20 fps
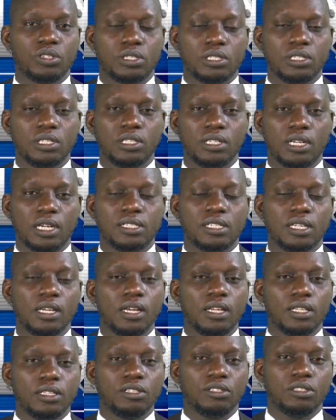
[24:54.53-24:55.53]
seeing that
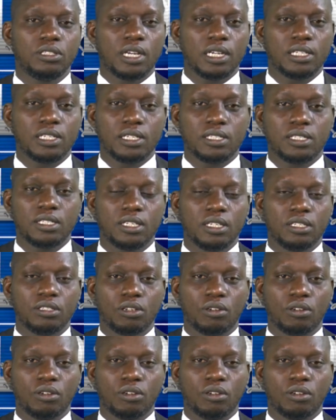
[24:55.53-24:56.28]
the United States